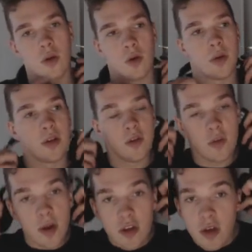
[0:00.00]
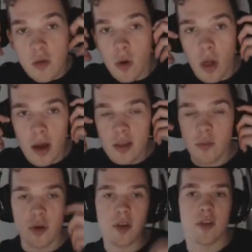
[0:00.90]
Don't really do too much against Warlocks and
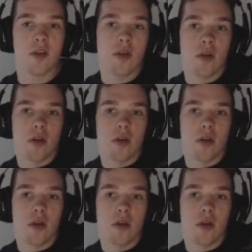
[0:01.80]
Priests.